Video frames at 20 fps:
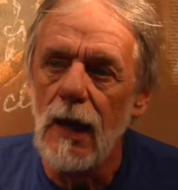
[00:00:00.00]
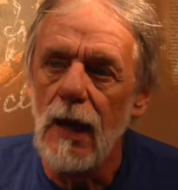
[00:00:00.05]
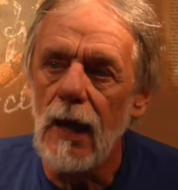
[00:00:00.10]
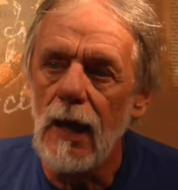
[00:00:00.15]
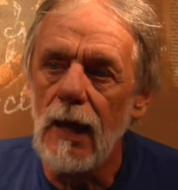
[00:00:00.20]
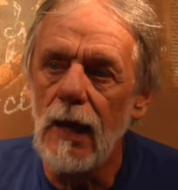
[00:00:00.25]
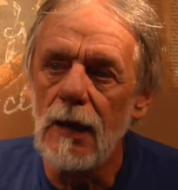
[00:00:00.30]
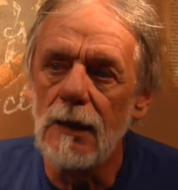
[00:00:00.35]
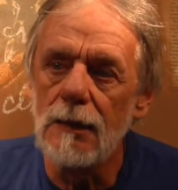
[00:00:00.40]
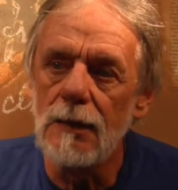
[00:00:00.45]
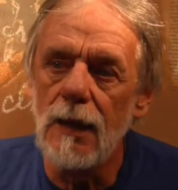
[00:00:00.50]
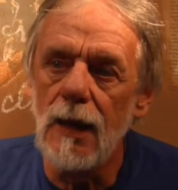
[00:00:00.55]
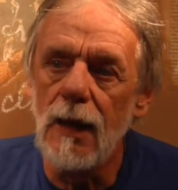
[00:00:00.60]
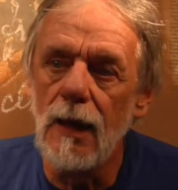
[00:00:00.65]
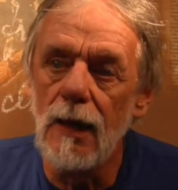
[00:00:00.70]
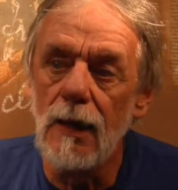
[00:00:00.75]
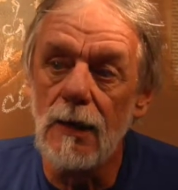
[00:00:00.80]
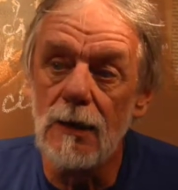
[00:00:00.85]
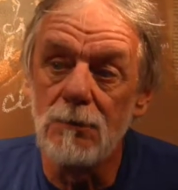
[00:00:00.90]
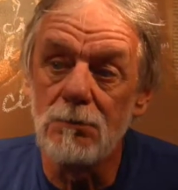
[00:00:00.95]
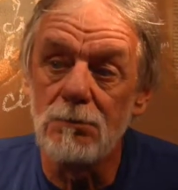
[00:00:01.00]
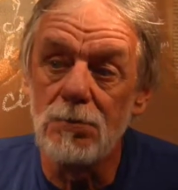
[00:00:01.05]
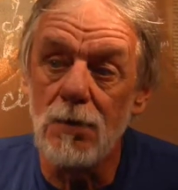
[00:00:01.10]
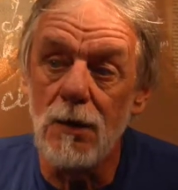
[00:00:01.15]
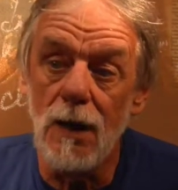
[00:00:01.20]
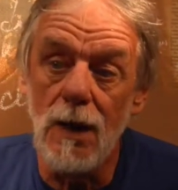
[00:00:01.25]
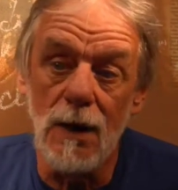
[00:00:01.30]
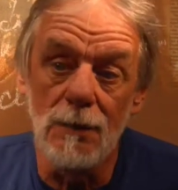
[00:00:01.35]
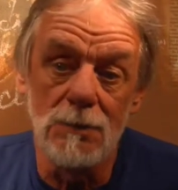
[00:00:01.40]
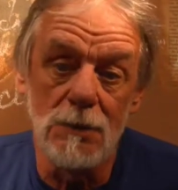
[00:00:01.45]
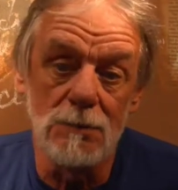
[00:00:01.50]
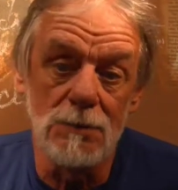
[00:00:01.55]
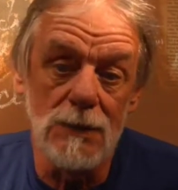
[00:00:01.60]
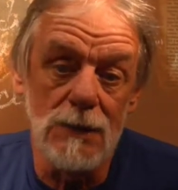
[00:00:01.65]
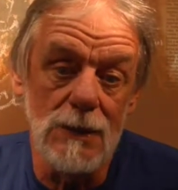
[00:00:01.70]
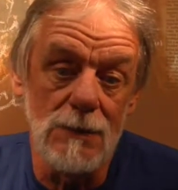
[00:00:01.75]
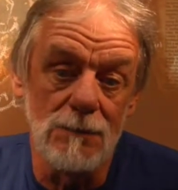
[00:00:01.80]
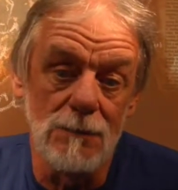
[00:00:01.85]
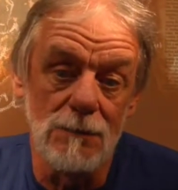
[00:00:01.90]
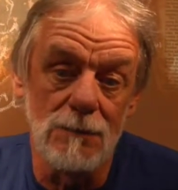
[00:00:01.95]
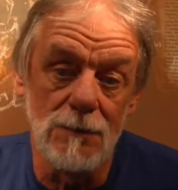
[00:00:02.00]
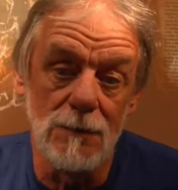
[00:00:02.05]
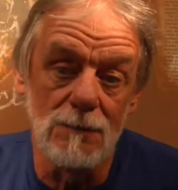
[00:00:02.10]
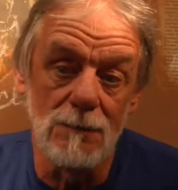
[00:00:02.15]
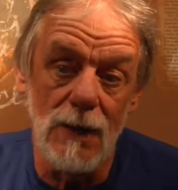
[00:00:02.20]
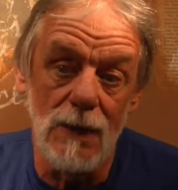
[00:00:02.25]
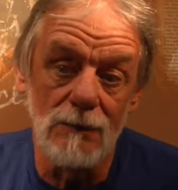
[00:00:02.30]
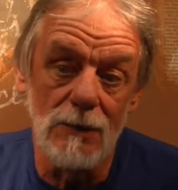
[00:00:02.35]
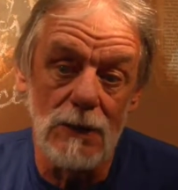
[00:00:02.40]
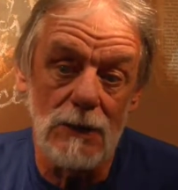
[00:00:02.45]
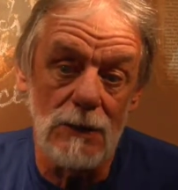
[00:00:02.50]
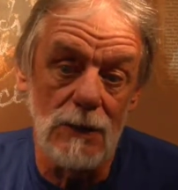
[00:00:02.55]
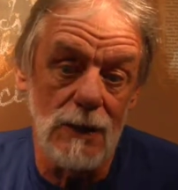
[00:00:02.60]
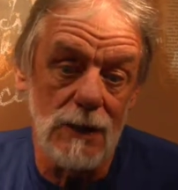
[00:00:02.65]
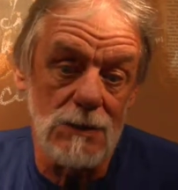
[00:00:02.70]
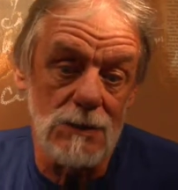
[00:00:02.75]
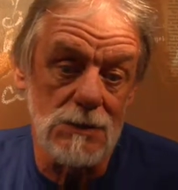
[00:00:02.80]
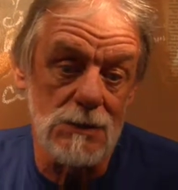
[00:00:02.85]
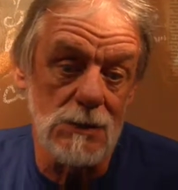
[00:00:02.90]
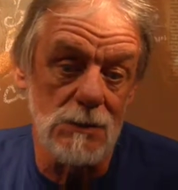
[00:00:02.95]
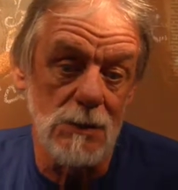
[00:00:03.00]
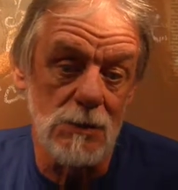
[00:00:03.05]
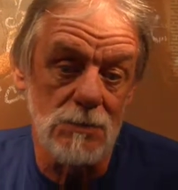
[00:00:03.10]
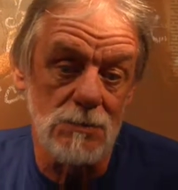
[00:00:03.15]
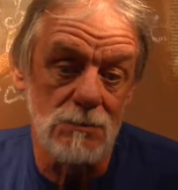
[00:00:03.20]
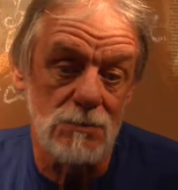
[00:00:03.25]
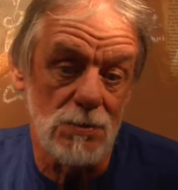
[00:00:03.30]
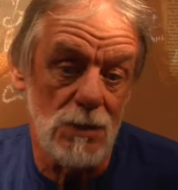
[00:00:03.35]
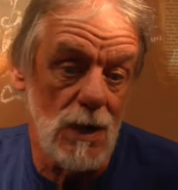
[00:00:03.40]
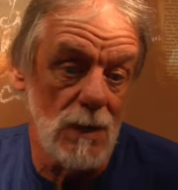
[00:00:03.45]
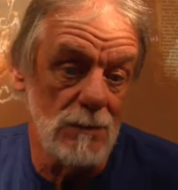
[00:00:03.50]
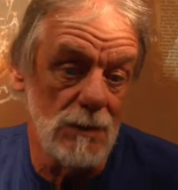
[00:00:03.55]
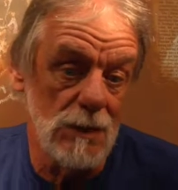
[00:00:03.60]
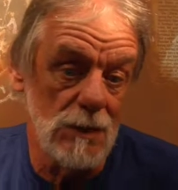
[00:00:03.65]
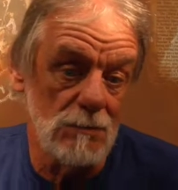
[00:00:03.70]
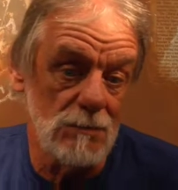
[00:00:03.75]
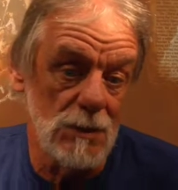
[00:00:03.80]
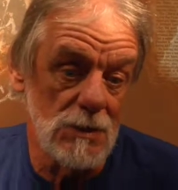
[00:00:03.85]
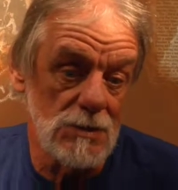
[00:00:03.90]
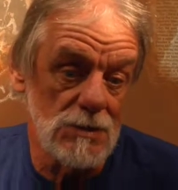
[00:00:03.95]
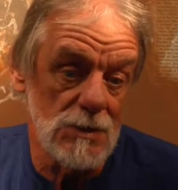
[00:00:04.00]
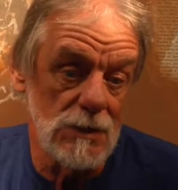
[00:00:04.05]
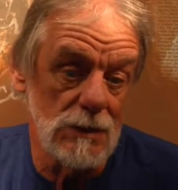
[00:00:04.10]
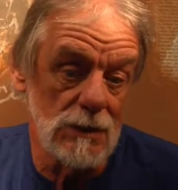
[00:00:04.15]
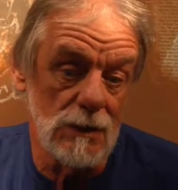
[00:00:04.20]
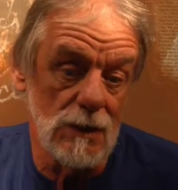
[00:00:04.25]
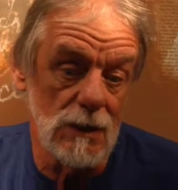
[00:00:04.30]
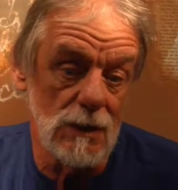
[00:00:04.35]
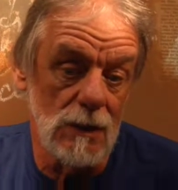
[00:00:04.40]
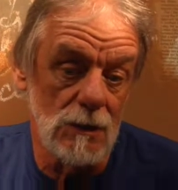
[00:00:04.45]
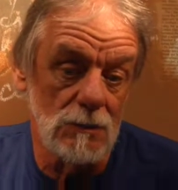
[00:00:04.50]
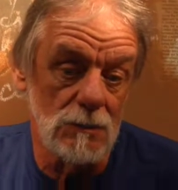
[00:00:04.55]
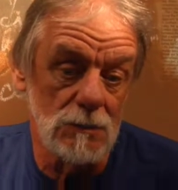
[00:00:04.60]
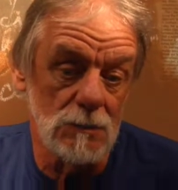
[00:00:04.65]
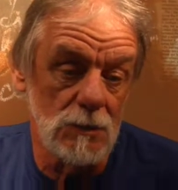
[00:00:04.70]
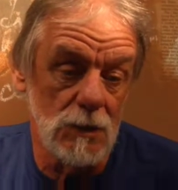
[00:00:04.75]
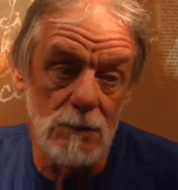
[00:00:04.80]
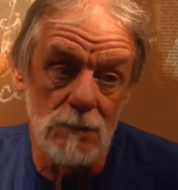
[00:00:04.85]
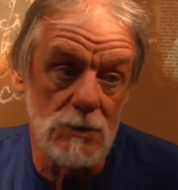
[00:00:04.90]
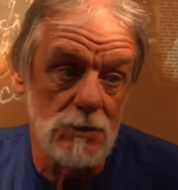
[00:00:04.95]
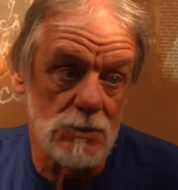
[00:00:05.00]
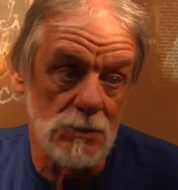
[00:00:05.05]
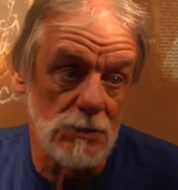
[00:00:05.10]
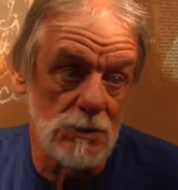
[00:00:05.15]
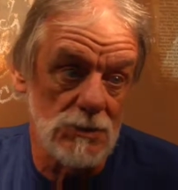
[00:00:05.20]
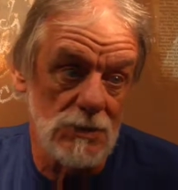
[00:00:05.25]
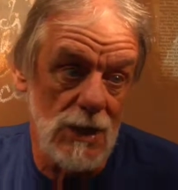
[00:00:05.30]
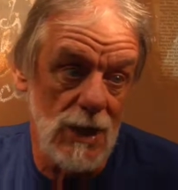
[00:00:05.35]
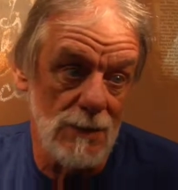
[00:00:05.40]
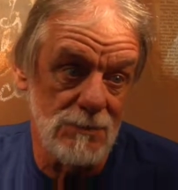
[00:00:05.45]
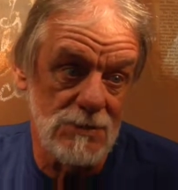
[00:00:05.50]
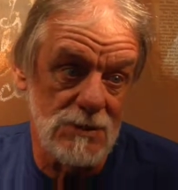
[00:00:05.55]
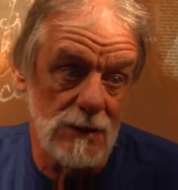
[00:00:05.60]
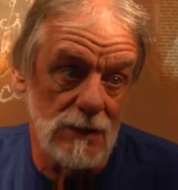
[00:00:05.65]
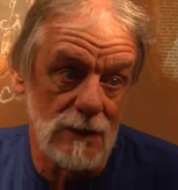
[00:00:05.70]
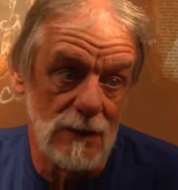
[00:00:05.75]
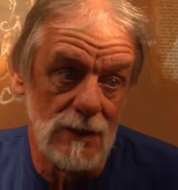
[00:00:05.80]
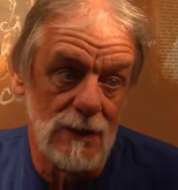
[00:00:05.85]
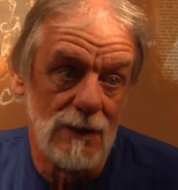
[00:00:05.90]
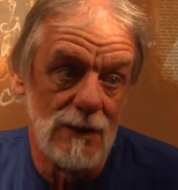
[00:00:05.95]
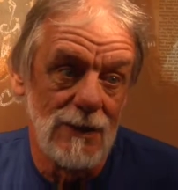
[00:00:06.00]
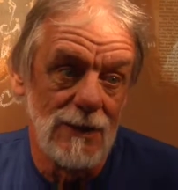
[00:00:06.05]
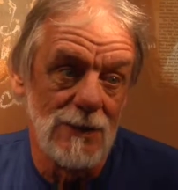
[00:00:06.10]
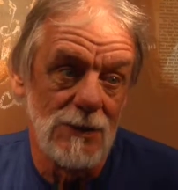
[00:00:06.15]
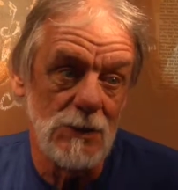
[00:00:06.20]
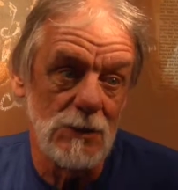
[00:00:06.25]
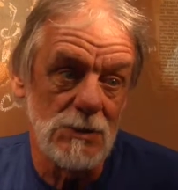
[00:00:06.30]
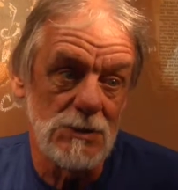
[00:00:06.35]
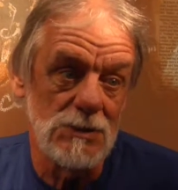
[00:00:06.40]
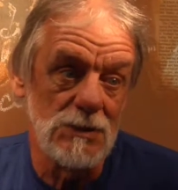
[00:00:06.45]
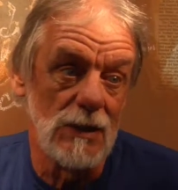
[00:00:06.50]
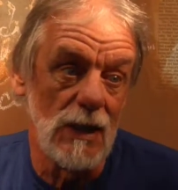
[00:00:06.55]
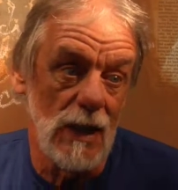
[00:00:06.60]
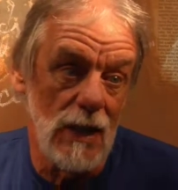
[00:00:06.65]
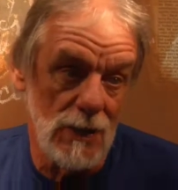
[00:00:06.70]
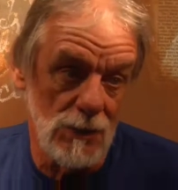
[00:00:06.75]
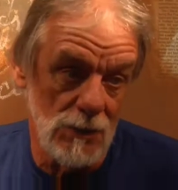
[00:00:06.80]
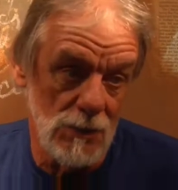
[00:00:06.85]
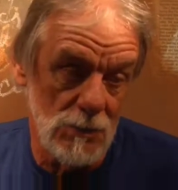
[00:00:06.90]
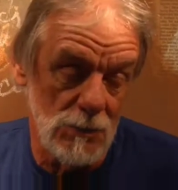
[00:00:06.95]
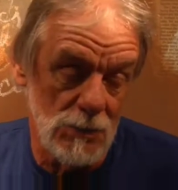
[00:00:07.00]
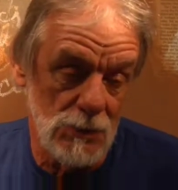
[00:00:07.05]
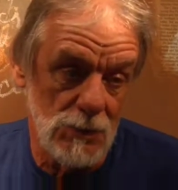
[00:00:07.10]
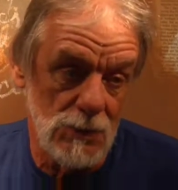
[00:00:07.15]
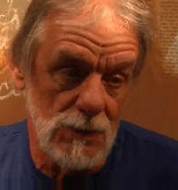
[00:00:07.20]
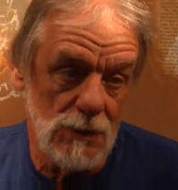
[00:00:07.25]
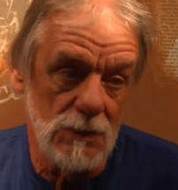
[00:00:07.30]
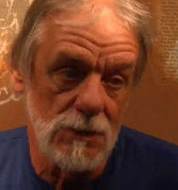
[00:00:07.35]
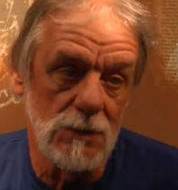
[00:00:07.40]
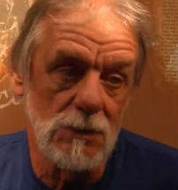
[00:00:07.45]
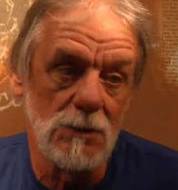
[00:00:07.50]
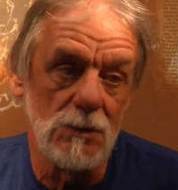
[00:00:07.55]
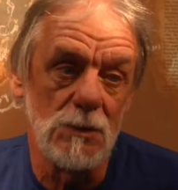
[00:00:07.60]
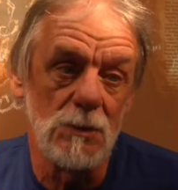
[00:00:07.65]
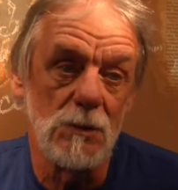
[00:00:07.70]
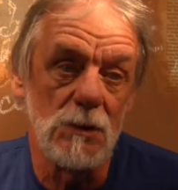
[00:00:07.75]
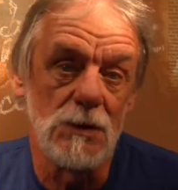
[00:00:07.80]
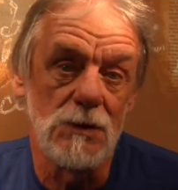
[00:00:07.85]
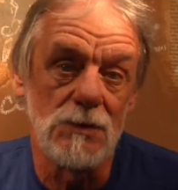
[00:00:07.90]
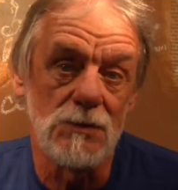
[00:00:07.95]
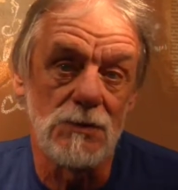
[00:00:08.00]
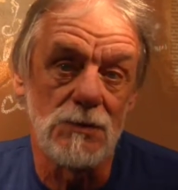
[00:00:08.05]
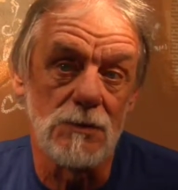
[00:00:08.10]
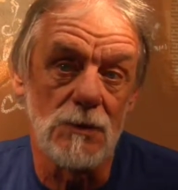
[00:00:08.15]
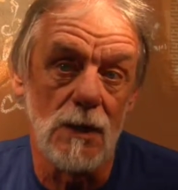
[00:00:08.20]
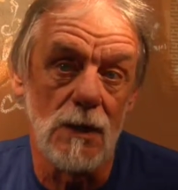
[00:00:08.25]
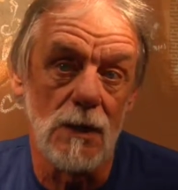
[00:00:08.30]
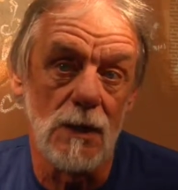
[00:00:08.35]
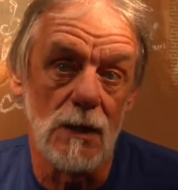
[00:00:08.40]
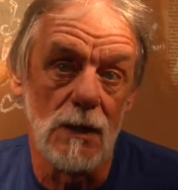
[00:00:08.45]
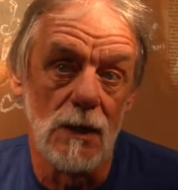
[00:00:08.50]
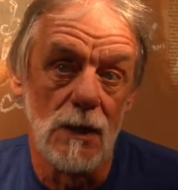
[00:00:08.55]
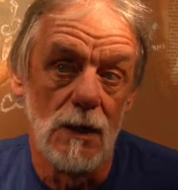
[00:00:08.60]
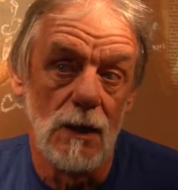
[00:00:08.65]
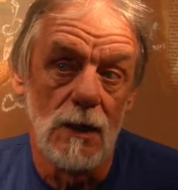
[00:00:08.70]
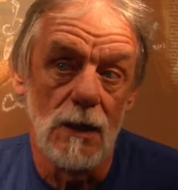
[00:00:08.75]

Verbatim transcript: And, and probably, in my recollection, the most prominent person uh, would have been Julius Hobson, who was not on the board, who was, uh,